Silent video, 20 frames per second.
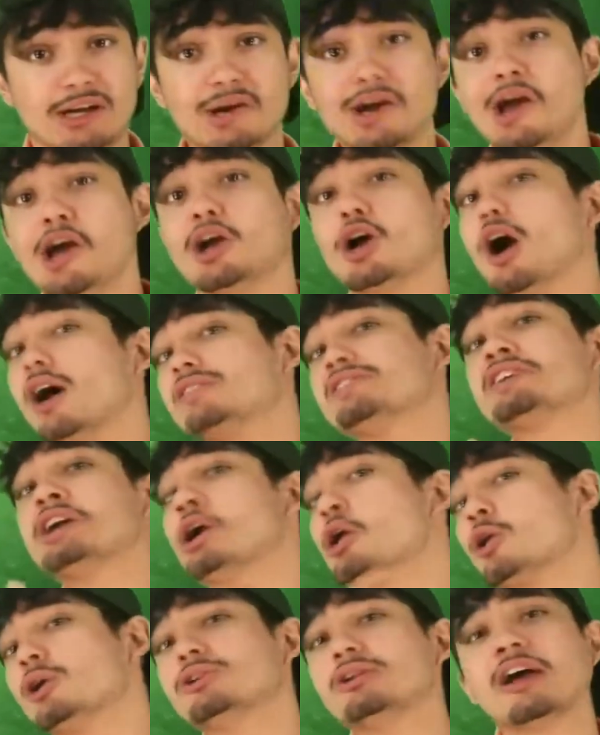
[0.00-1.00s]
there,
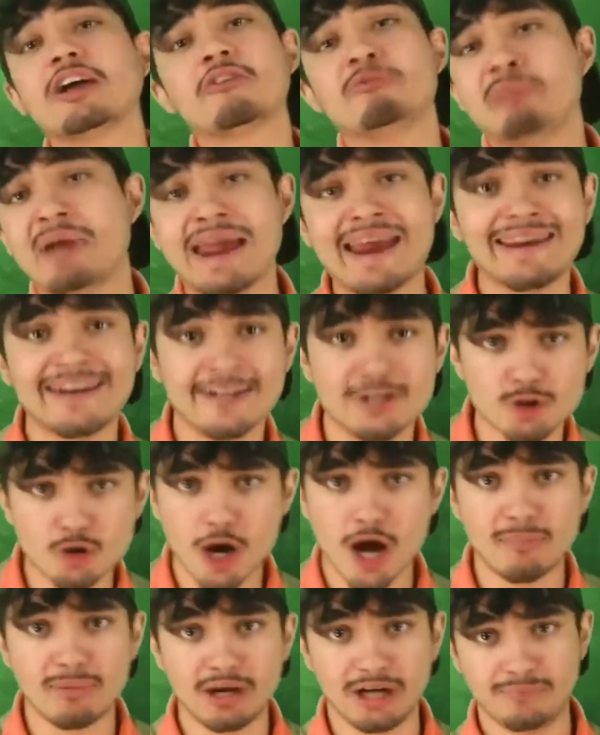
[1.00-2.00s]
causing her a lot of pain and
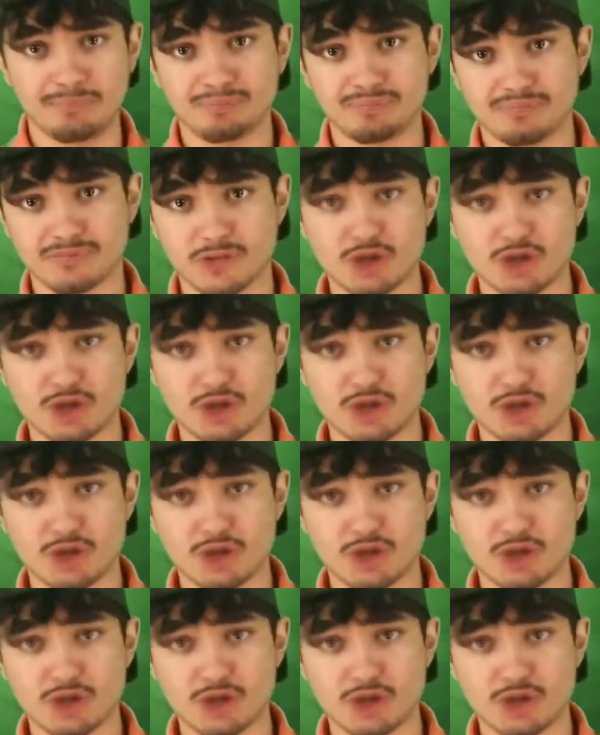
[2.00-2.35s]
trauma.